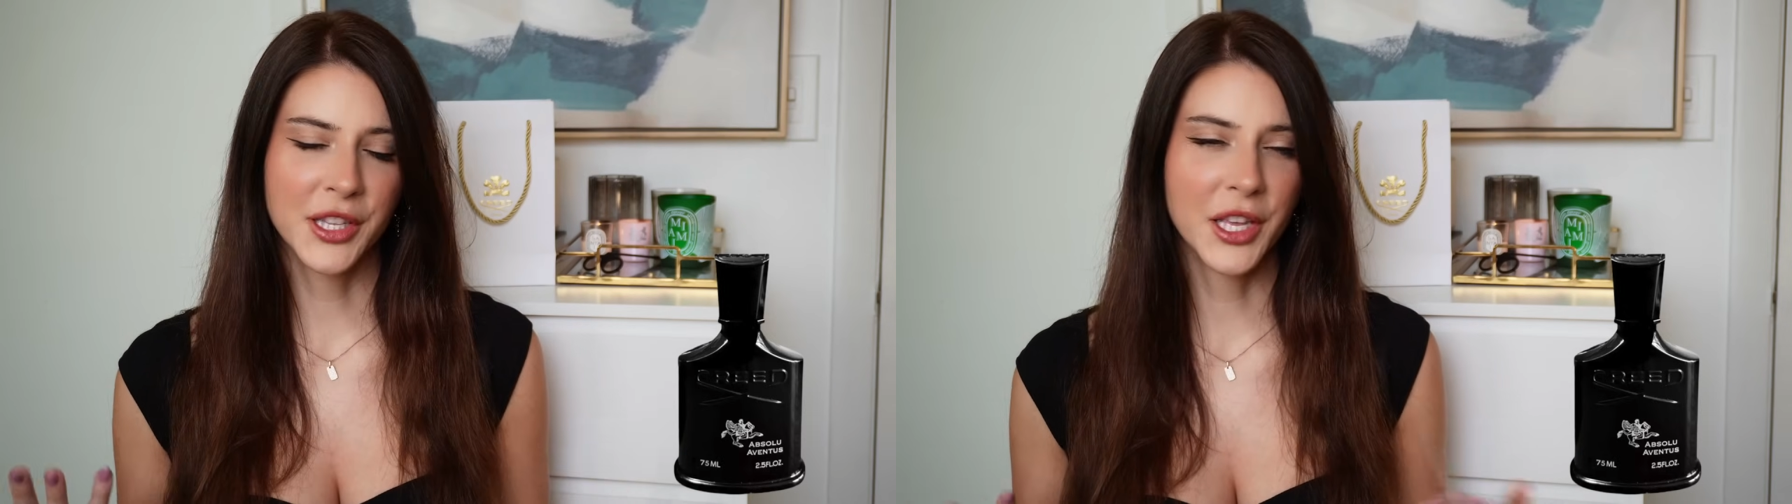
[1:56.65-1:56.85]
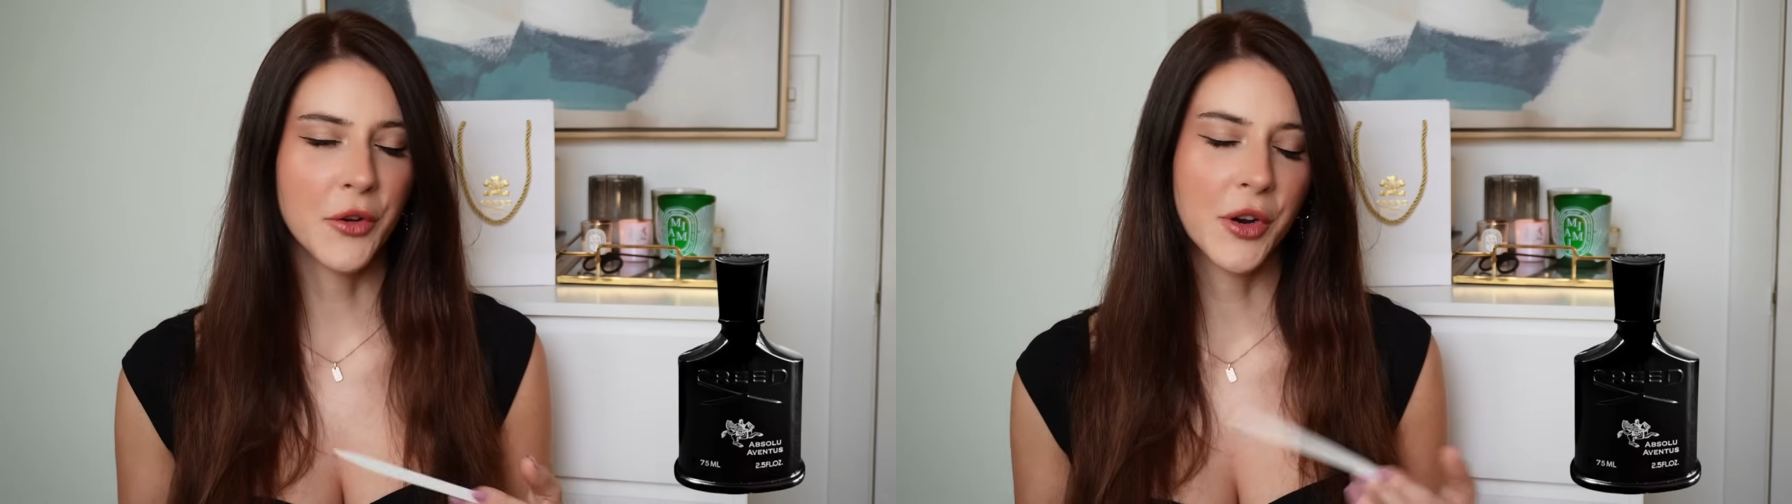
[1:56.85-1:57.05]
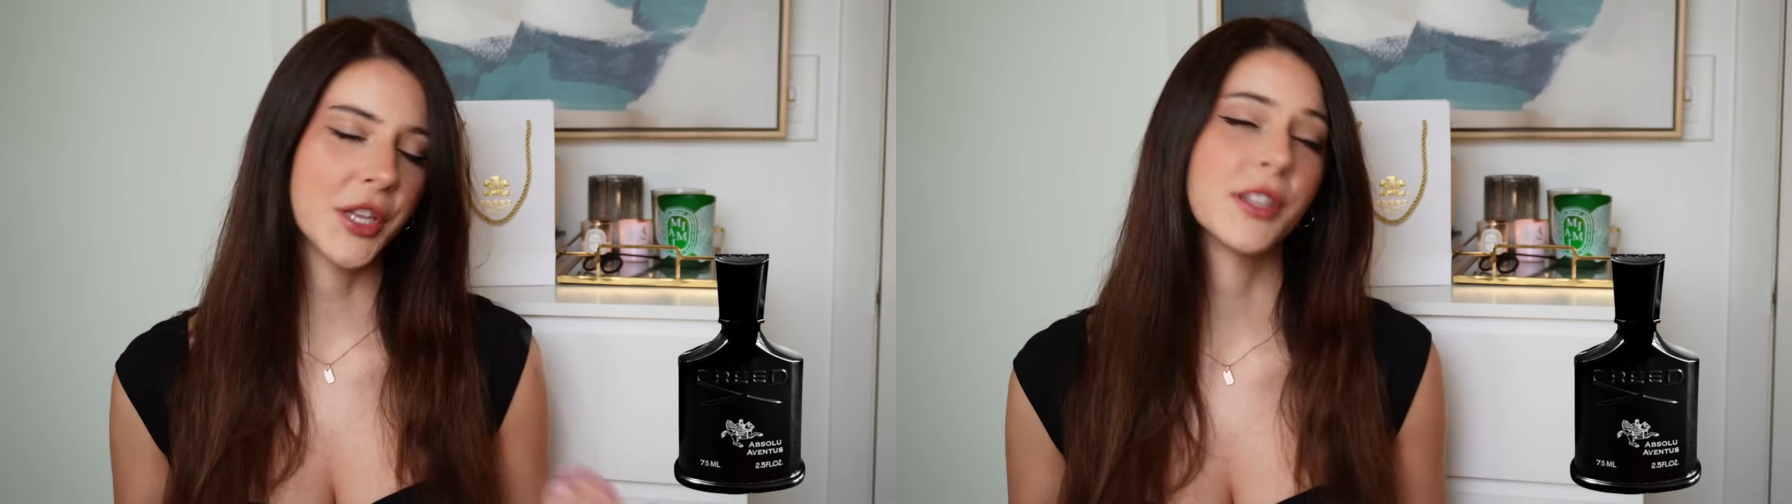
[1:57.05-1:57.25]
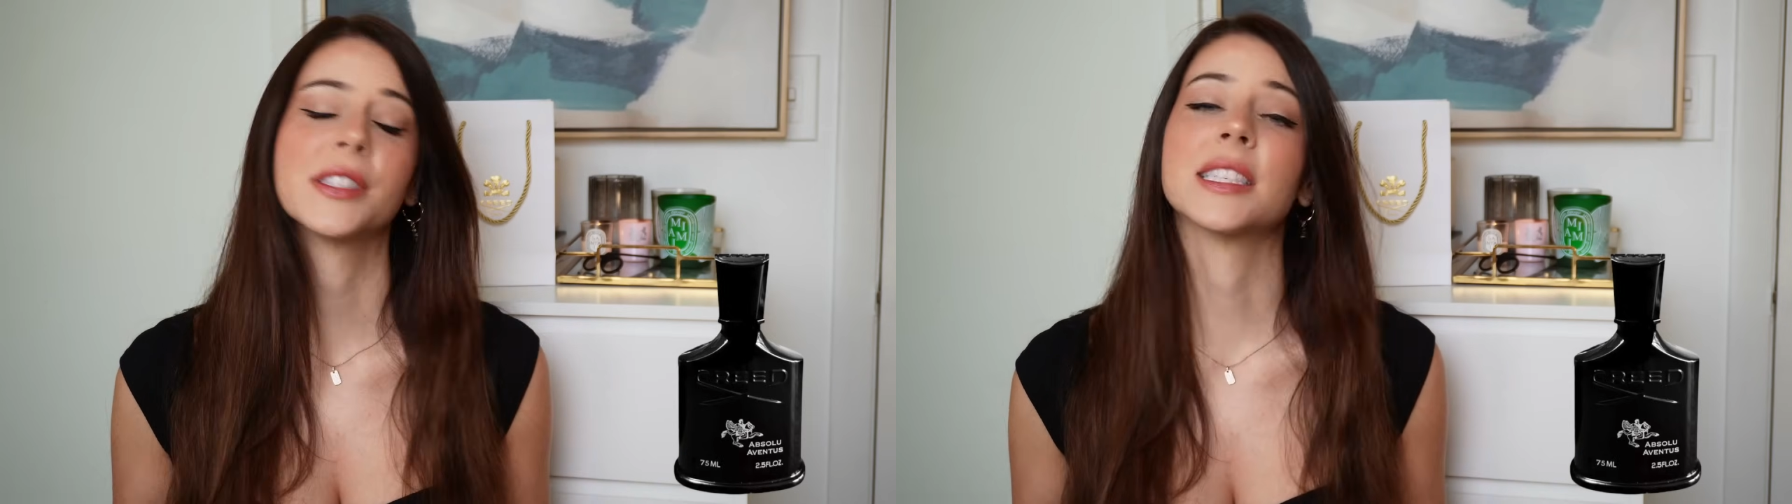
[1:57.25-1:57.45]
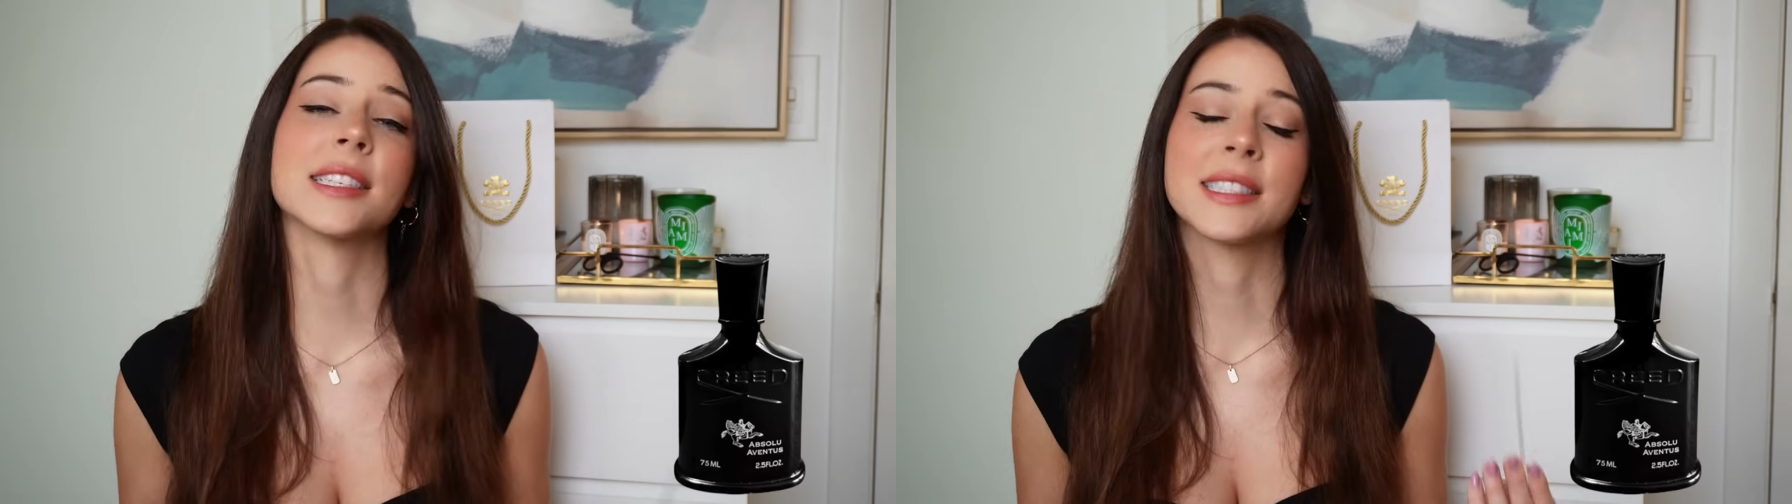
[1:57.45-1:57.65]
that you are
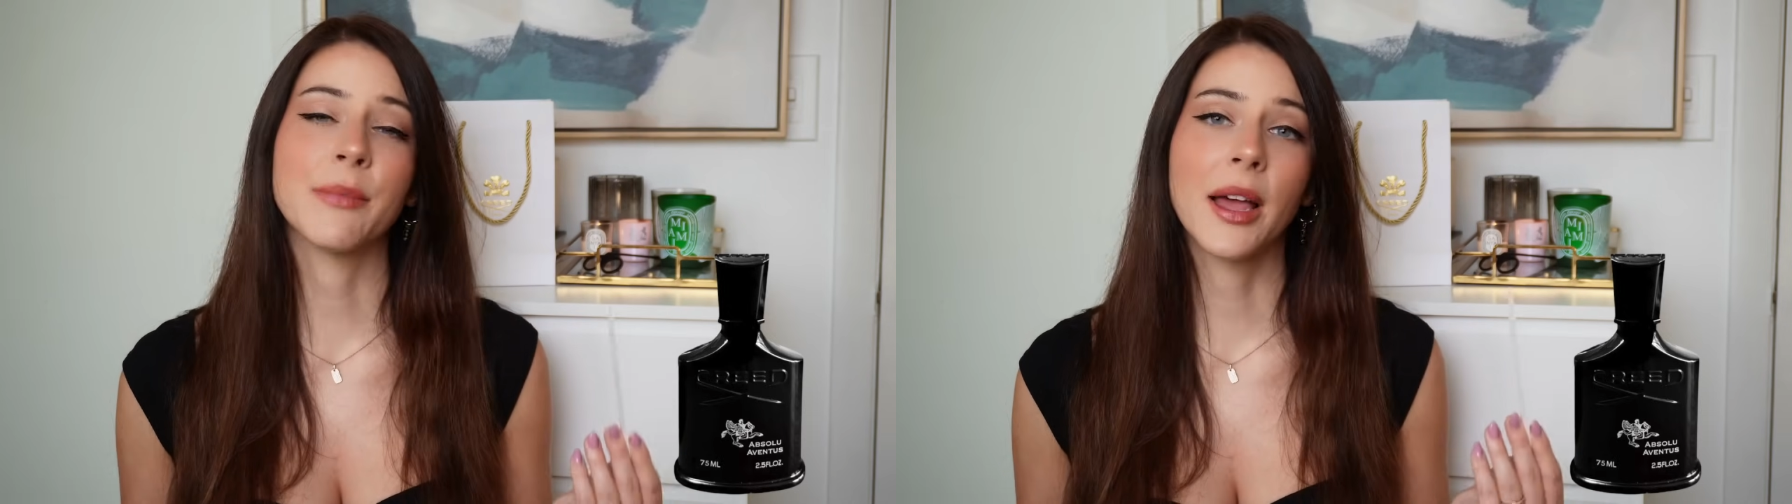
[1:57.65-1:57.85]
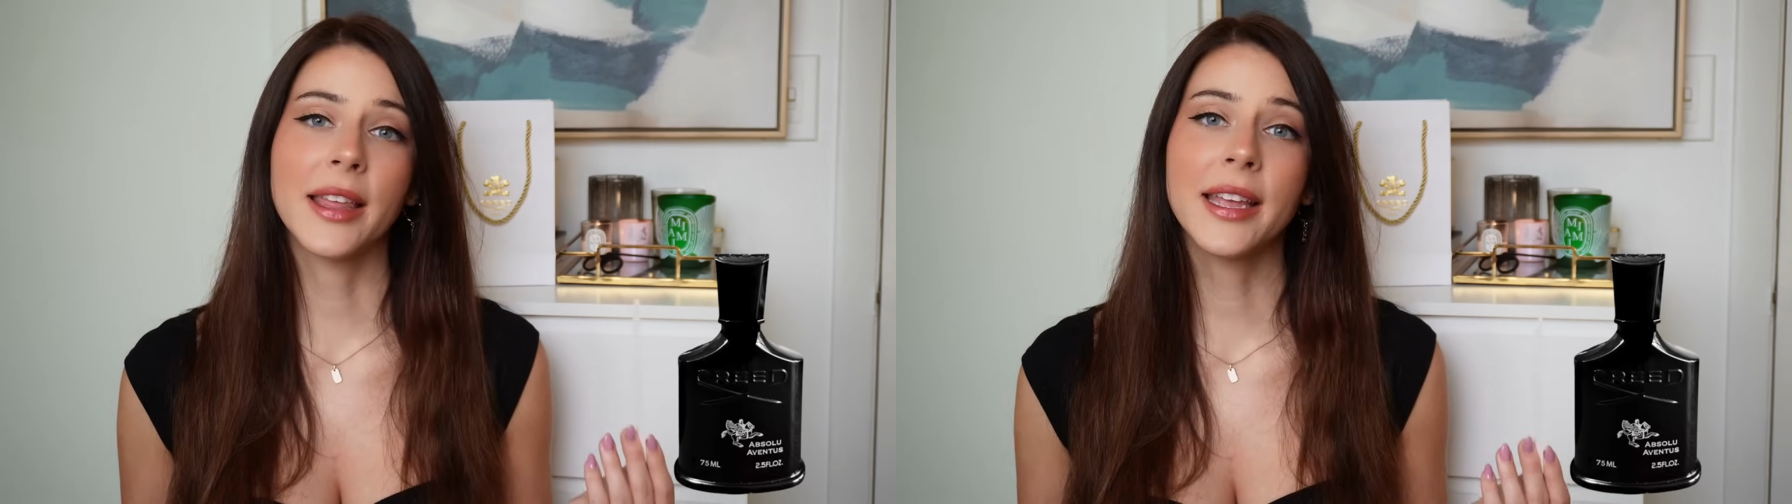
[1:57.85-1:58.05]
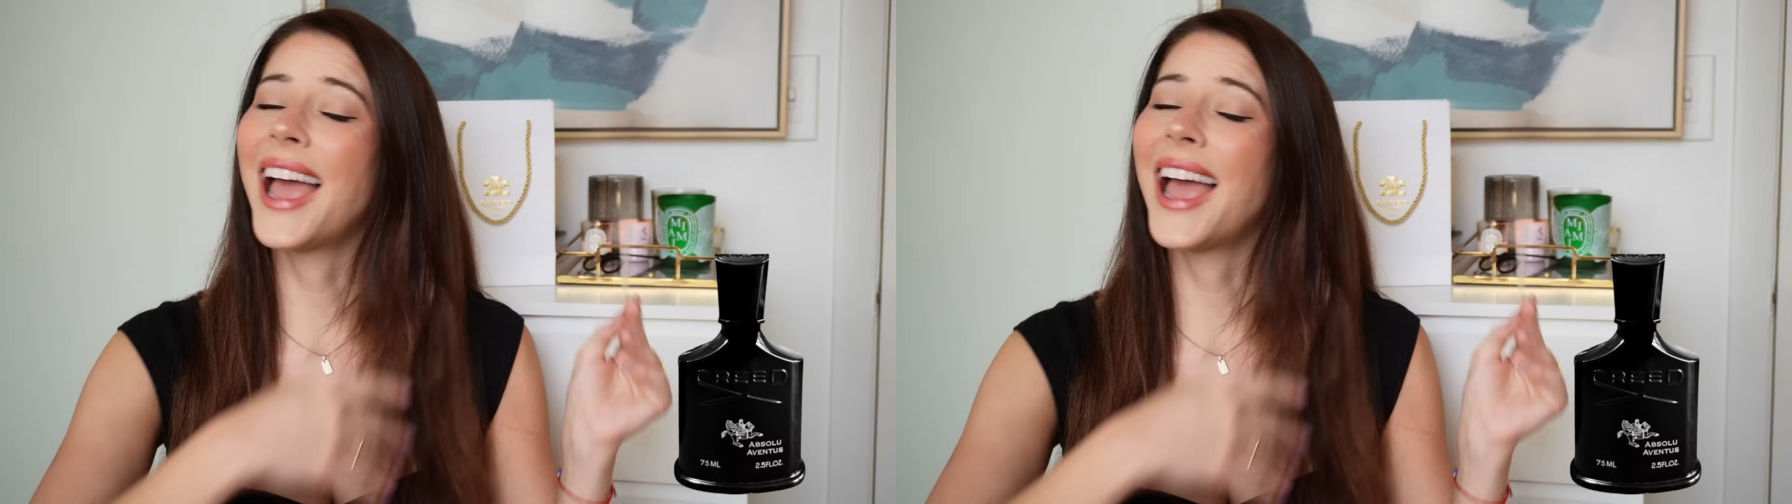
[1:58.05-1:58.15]
used to smelling.